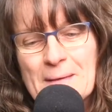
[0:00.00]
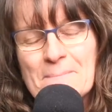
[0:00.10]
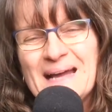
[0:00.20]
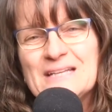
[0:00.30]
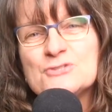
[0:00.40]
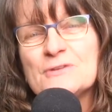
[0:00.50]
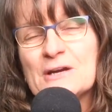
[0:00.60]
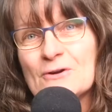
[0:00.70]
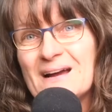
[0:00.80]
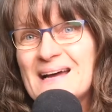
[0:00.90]
it might
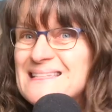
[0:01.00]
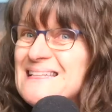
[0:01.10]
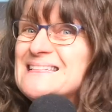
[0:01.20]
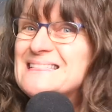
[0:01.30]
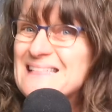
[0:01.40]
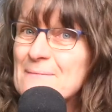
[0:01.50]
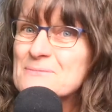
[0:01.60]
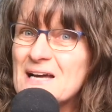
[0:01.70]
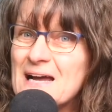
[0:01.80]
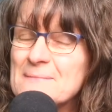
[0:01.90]
trigger us, and
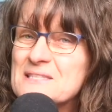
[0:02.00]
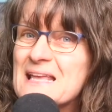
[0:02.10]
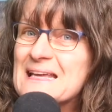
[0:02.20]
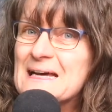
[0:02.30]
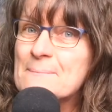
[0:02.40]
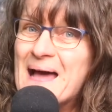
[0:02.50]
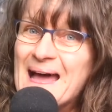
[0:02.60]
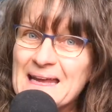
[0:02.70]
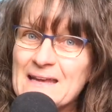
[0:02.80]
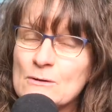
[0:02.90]
sometimes they come
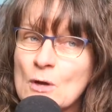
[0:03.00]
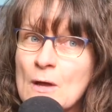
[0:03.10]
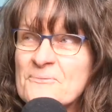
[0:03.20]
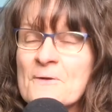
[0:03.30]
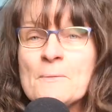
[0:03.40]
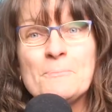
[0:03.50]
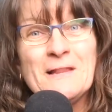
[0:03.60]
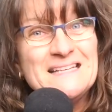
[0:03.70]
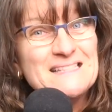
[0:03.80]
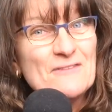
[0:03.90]
at it from a
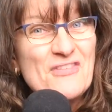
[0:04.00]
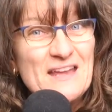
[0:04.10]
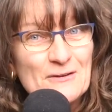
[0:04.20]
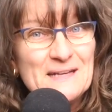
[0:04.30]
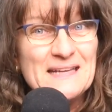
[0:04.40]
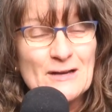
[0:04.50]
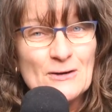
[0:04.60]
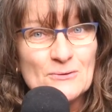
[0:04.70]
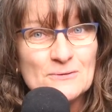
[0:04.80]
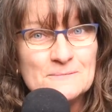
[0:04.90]
place of their
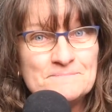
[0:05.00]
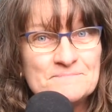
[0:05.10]
ego,